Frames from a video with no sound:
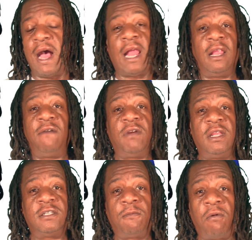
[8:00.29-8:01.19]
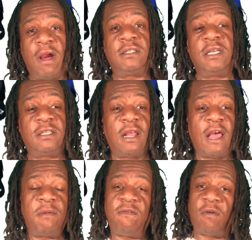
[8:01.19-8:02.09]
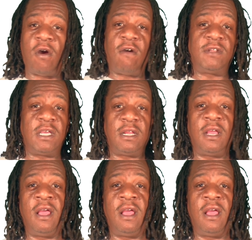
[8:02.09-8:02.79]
I love it. It's a process that I'm involved in,